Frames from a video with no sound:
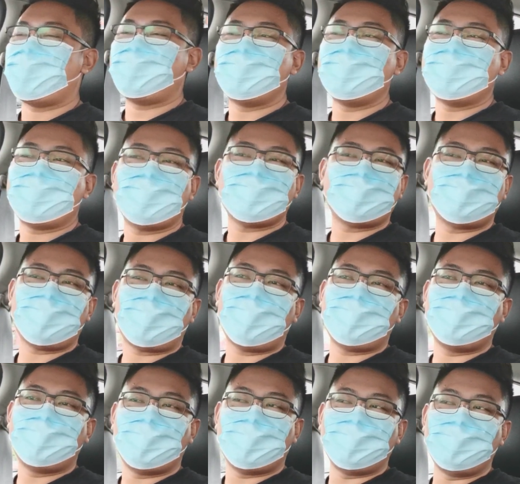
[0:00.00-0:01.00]
haven't test
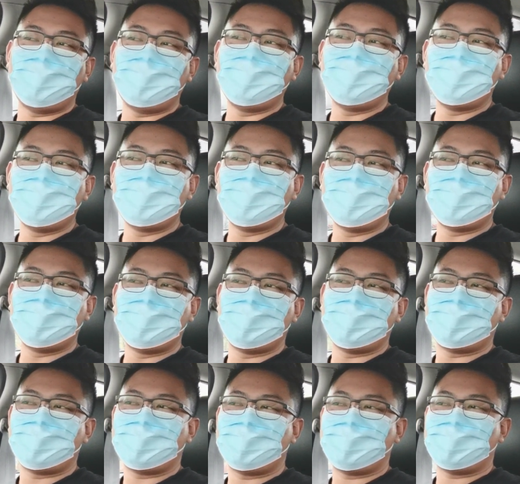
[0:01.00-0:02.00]
drive that
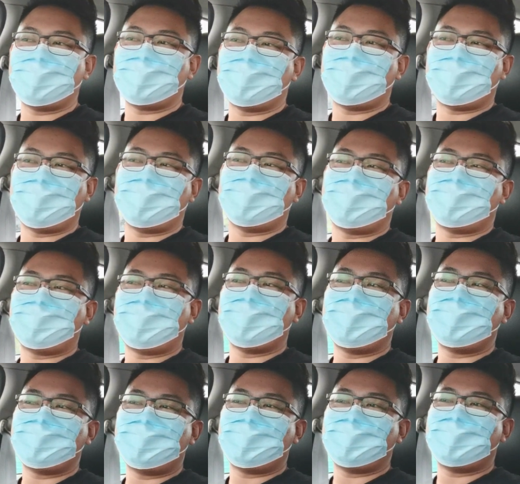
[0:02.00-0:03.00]
new
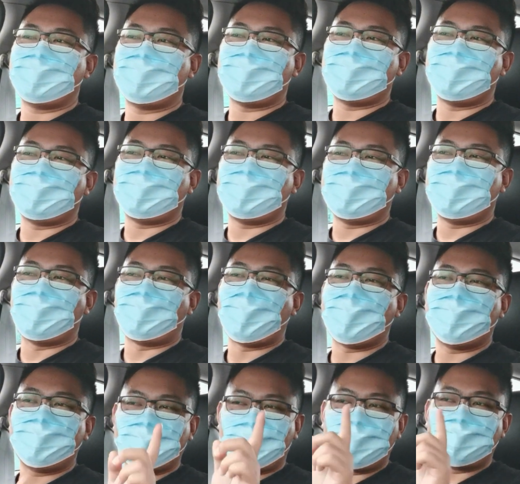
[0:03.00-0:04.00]
apa nama,
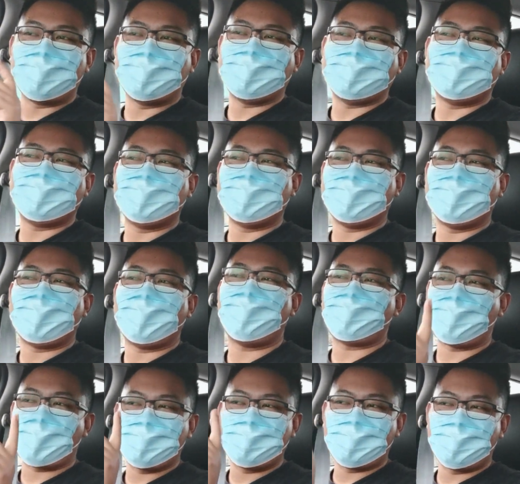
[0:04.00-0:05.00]
one of the competitor. They
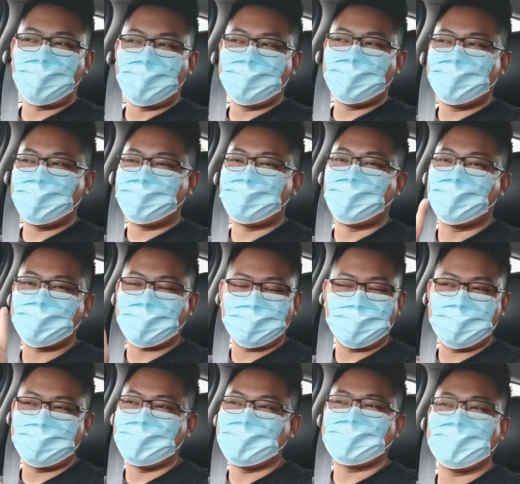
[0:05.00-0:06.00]
have one more model yang belum
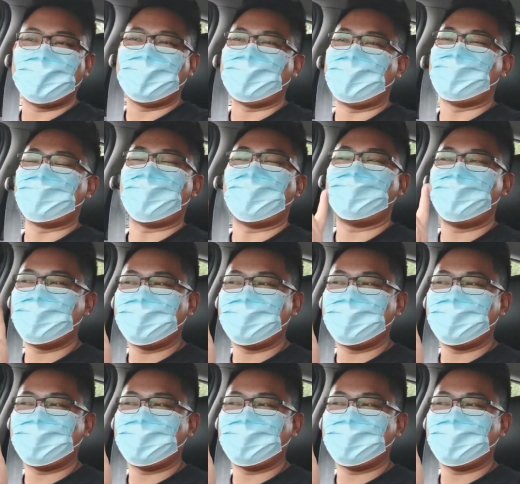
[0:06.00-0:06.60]
sampai Malaysia lagi, so